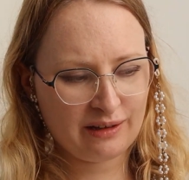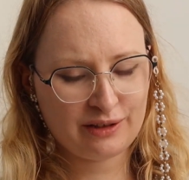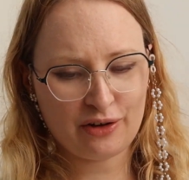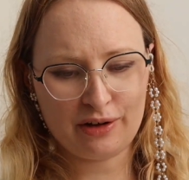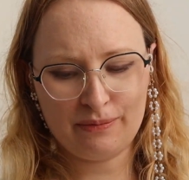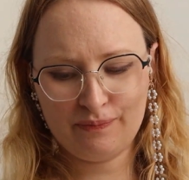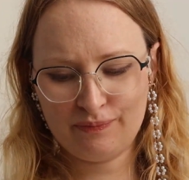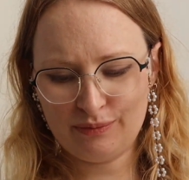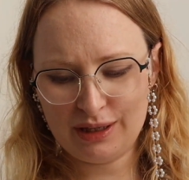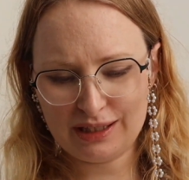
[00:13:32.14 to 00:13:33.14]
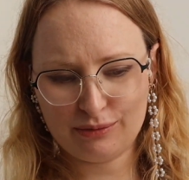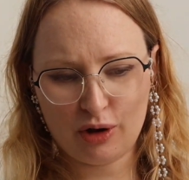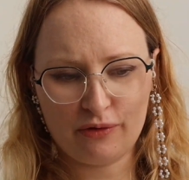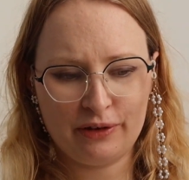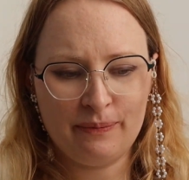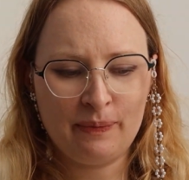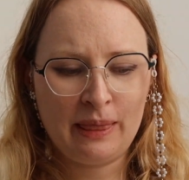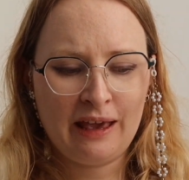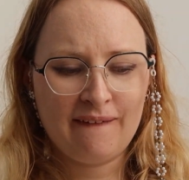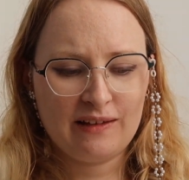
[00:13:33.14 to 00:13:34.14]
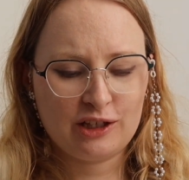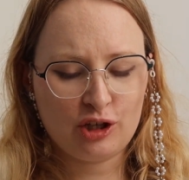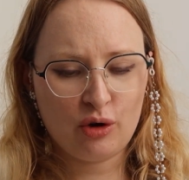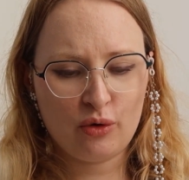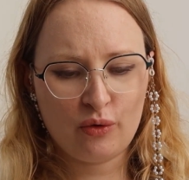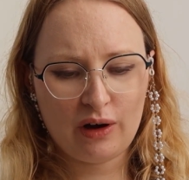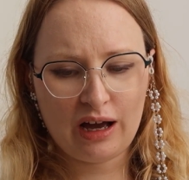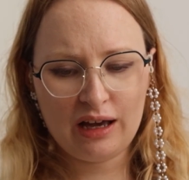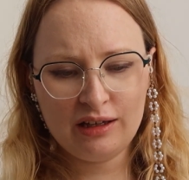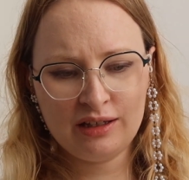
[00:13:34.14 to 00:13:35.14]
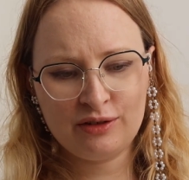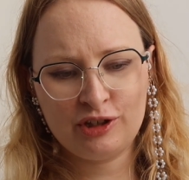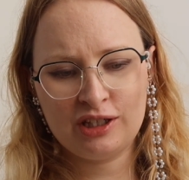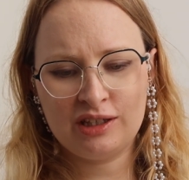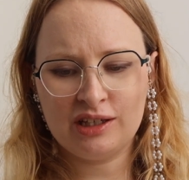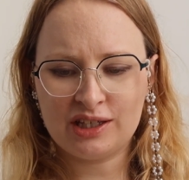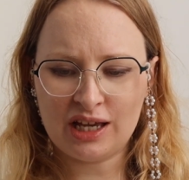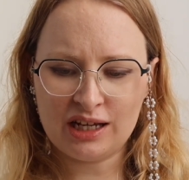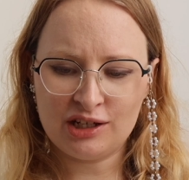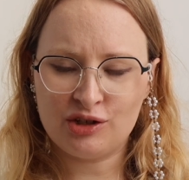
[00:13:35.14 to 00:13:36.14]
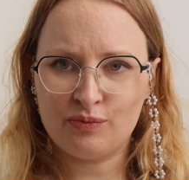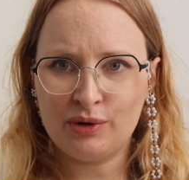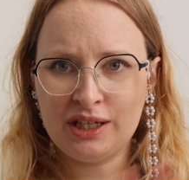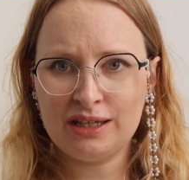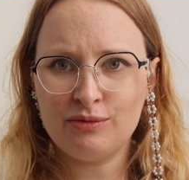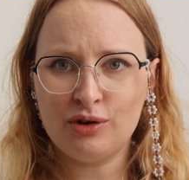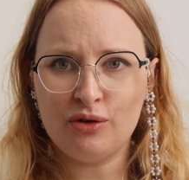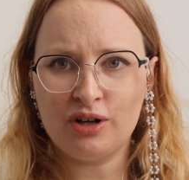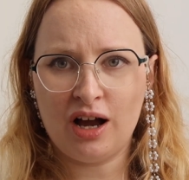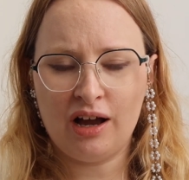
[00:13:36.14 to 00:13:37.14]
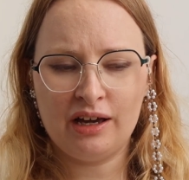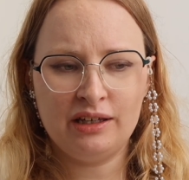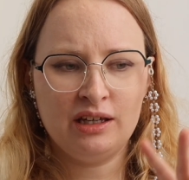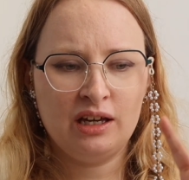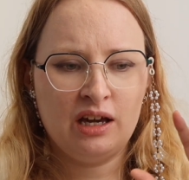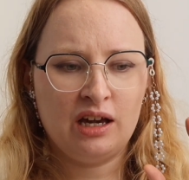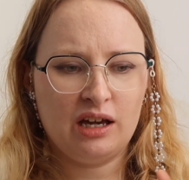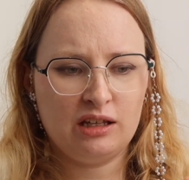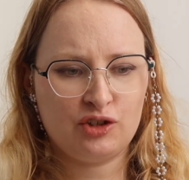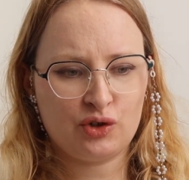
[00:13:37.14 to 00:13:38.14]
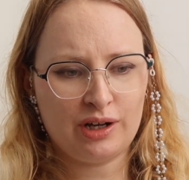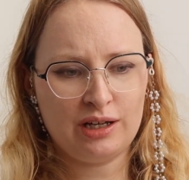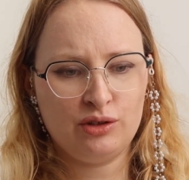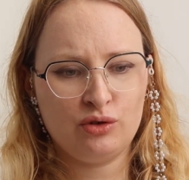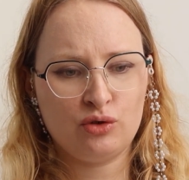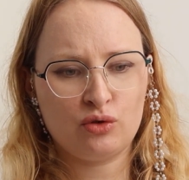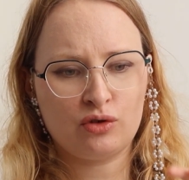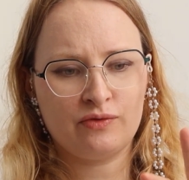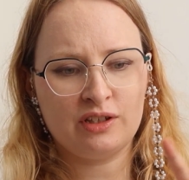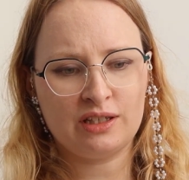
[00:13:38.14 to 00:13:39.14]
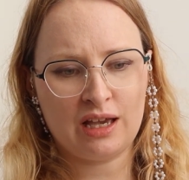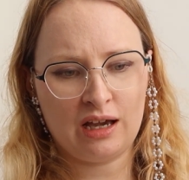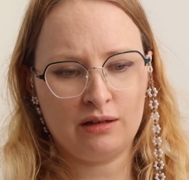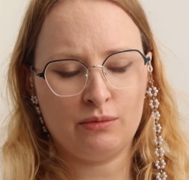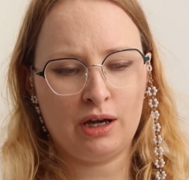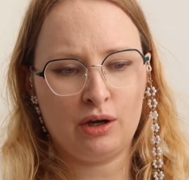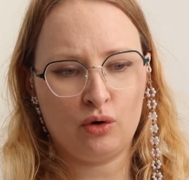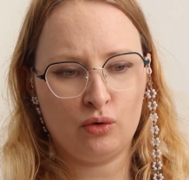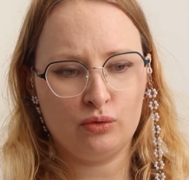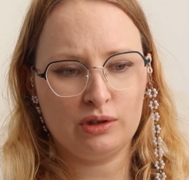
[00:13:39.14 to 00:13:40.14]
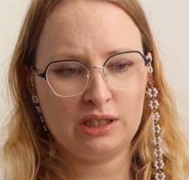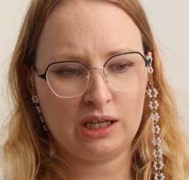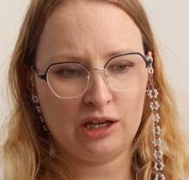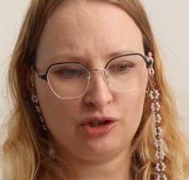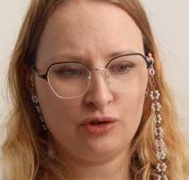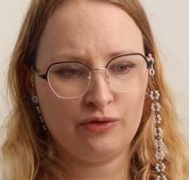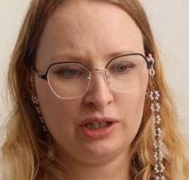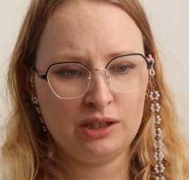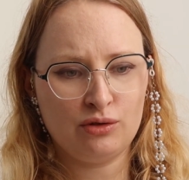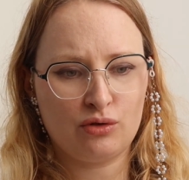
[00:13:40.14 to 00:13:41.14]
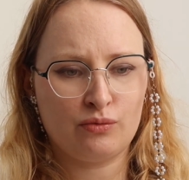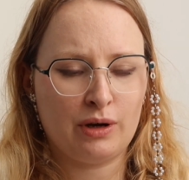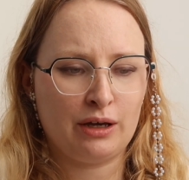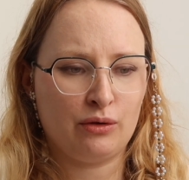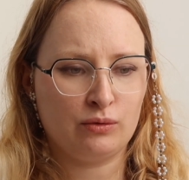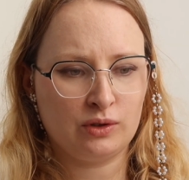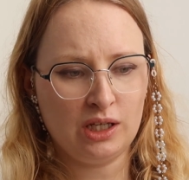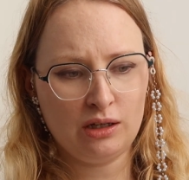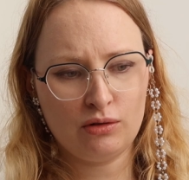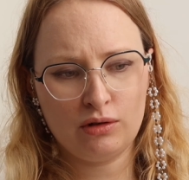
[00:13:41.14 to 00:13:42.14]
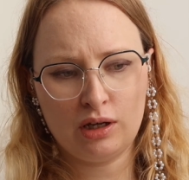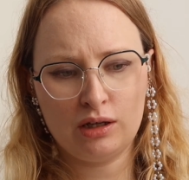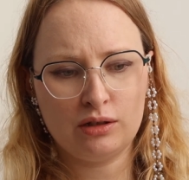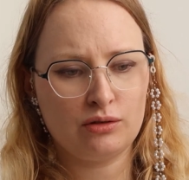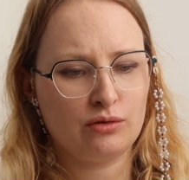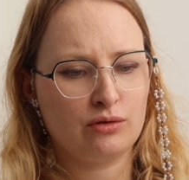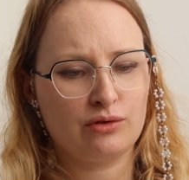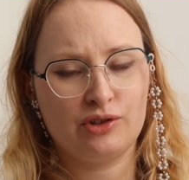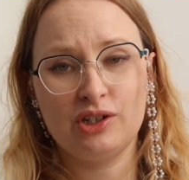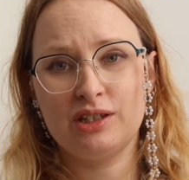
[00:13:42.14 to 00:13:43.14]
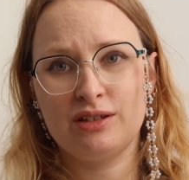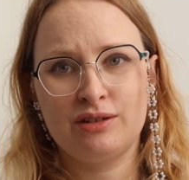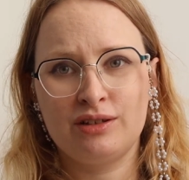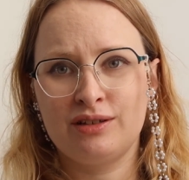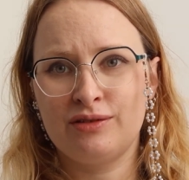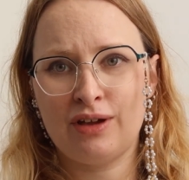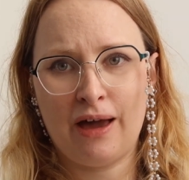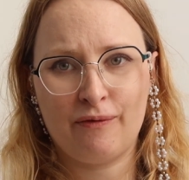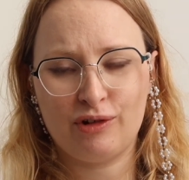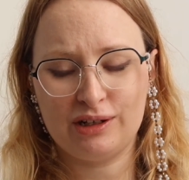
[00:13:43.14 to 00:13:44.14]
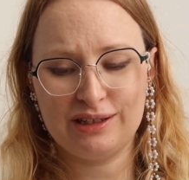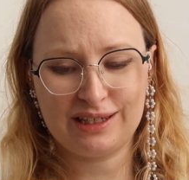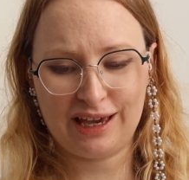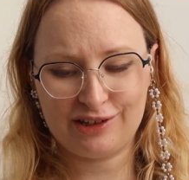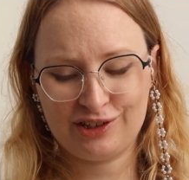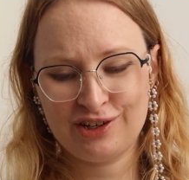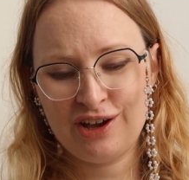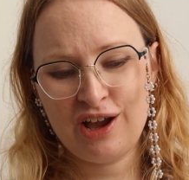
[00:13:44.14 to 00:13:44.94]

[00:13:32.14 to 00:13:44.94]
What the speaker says: Sorry, made some coffee. So I decided to pick some yokai and try to sort of design my own sketch of it, or my own take on it, or just have fun and sketch.